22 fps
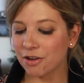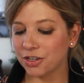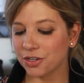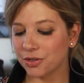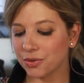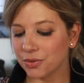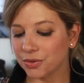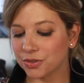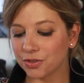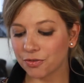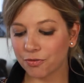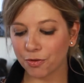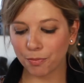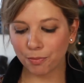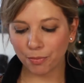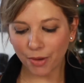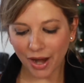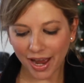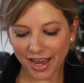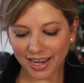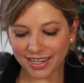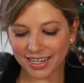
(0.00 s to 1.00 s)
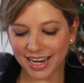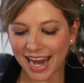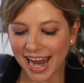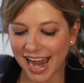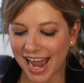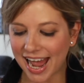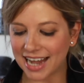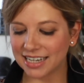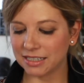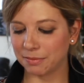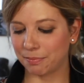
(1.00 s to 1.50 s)
used for bread
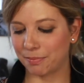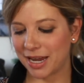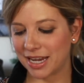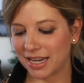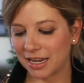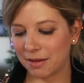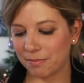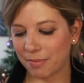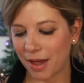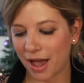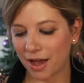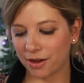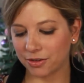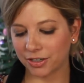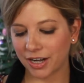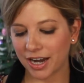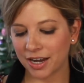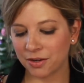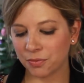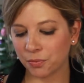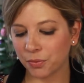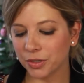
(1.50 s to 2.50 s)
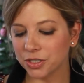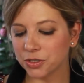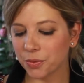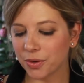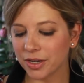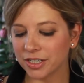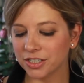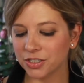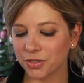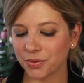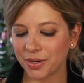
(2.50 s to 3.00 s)
and baking powder, and which
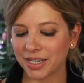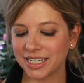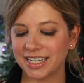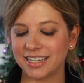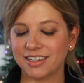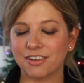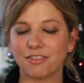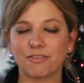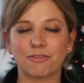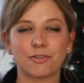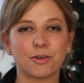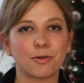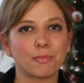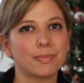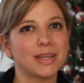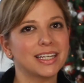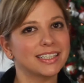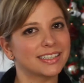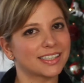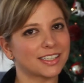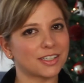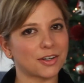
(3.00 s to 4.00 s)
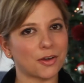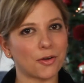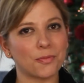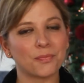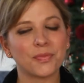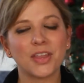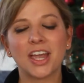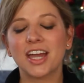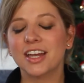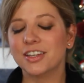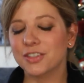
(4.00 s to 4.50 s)
one do I need for pizza dough?
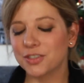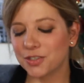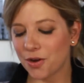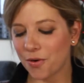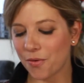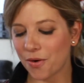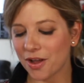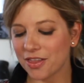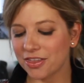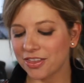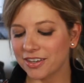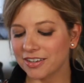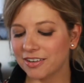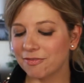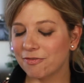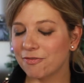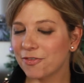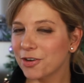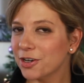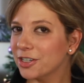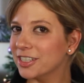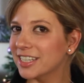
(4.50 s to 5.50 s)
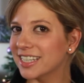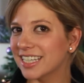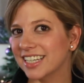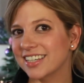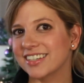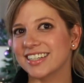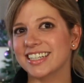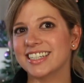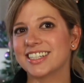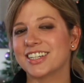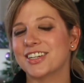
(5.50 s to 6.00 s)
So the first thing
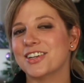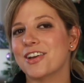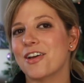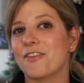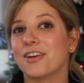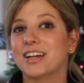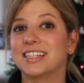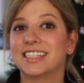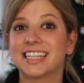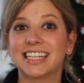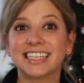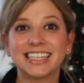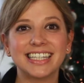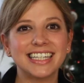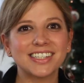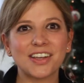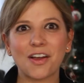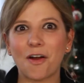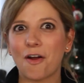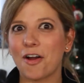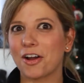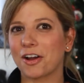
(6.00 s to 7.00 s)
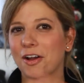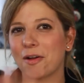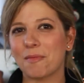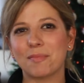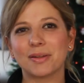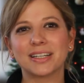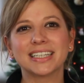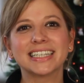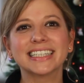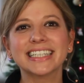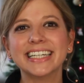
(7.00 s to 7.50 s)
you need to know is that these are
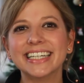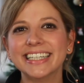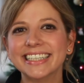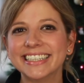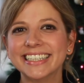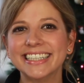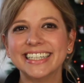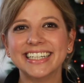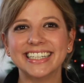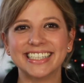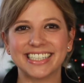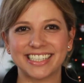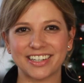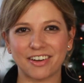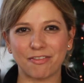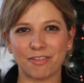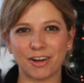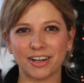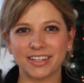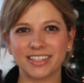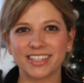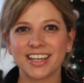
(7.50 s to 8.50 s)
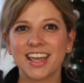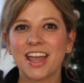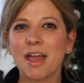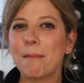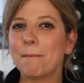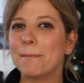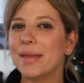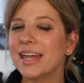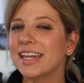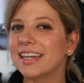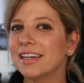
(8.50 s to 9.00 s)
completely different.
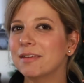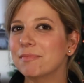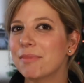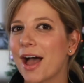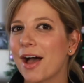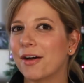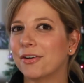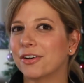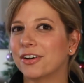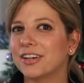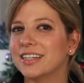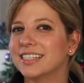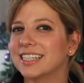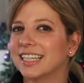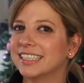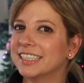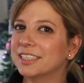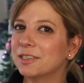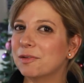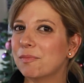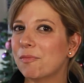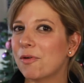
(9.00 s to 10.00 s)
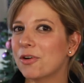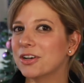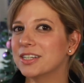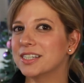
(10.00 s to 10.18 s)
Baking powder is a little more